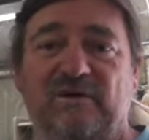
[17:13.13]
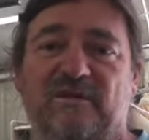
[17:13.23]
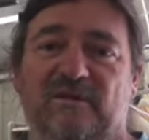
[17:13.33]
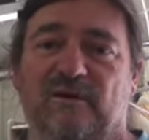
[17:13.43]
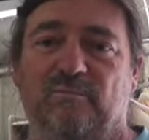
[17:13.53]

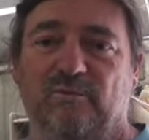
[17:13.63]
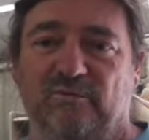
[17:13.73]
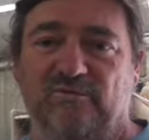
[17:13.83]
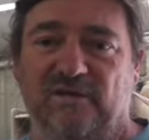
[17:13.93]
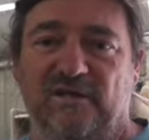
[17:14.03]
and then I'll
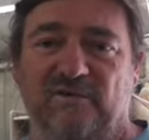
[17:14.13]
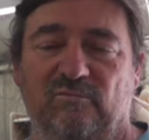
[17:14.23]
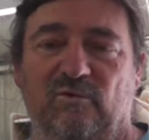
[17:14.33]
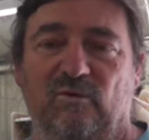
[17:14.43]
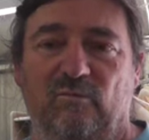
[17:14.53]
put the
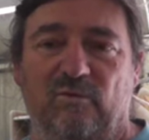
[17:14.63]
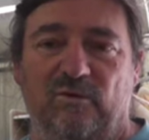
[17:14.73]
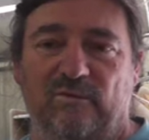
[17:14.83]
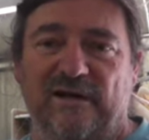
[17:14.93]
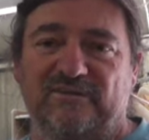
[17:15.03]
warm
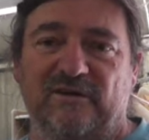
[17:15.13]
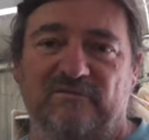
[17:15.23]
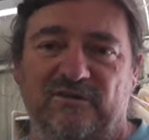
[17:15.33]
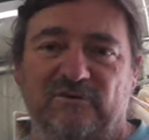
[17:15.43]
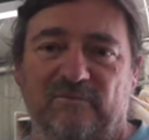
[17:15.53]
water wax over
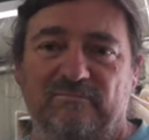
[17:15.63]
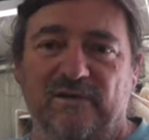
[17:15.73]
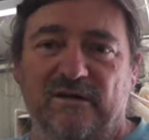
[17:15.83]
the top.